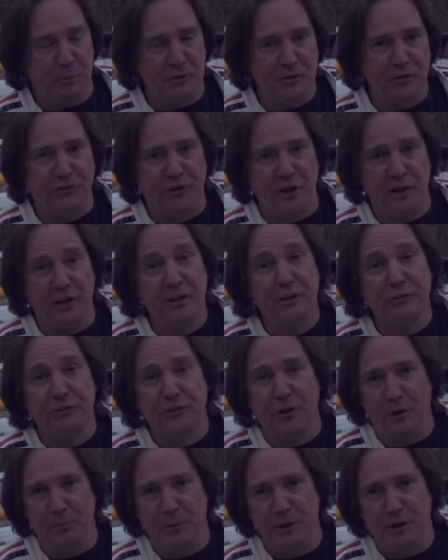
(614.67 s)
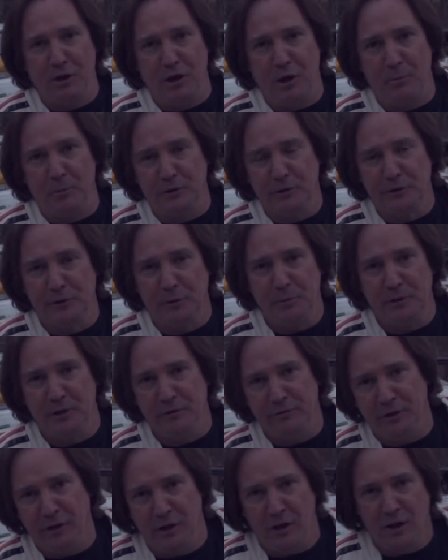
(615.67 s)
But this thing is going to become a little bit
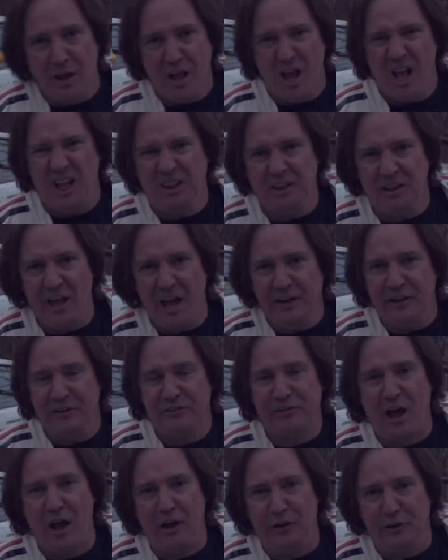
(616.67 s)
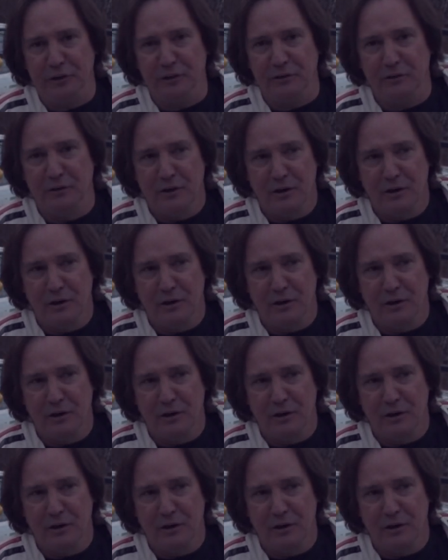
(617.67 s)
of a light Italian